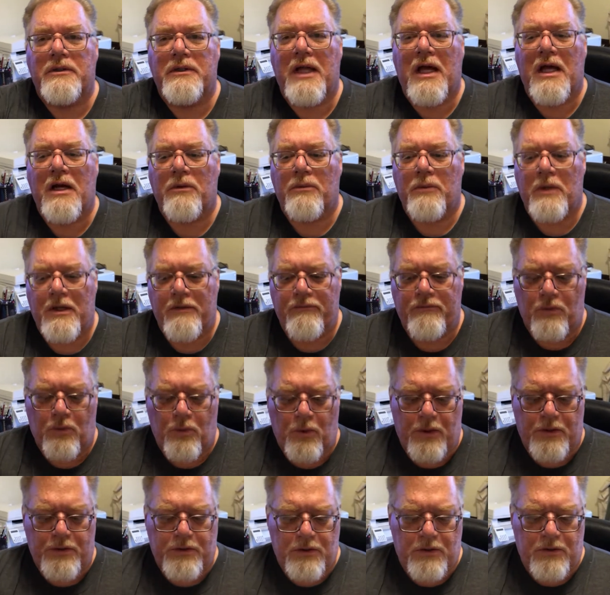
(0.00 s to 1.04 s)
it that way if you
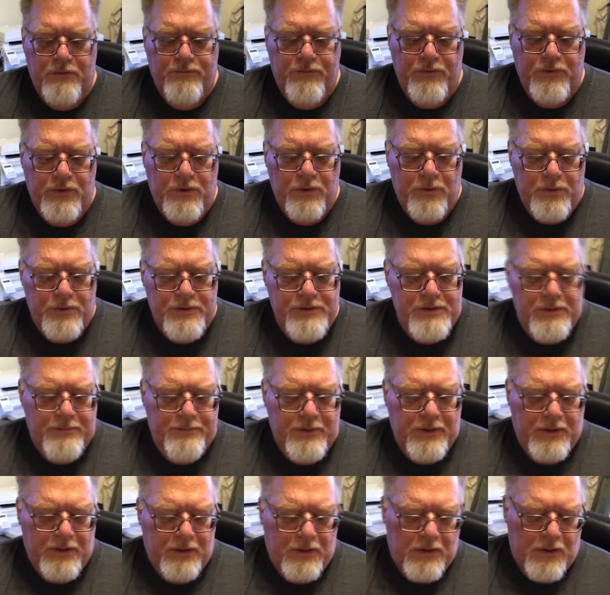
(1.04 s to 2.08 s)
want to, if you're doing
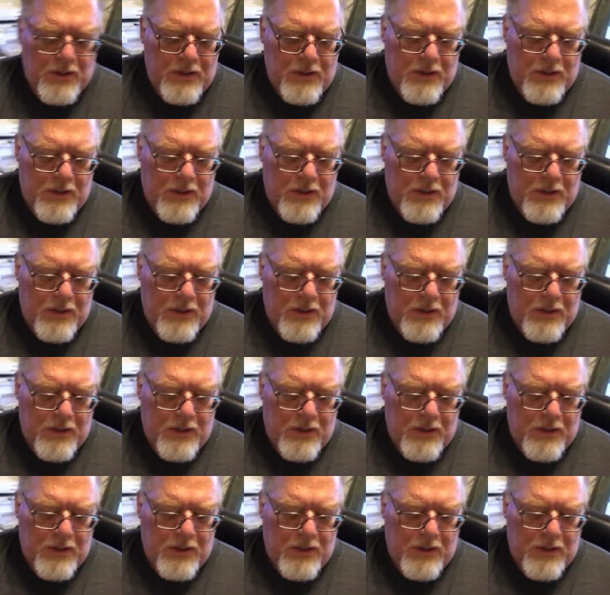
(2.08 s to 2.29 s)
something